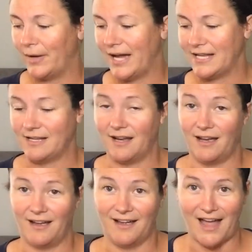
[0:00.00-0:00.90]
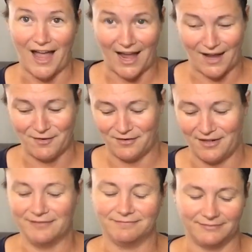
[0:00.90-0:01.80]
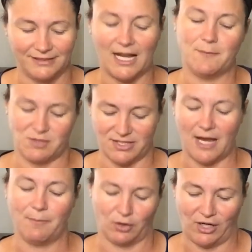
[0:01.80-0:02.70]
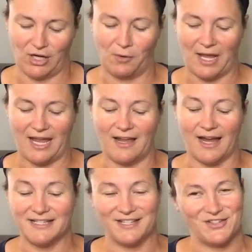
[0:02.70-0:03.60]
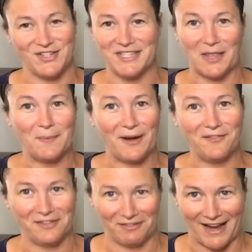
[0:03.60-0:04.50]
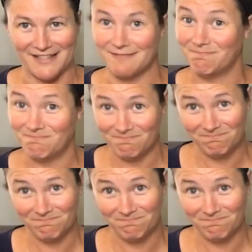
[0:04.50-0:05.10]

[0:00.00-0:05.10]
but I I'm just I'm learning okay I did just sell a pair of Levi's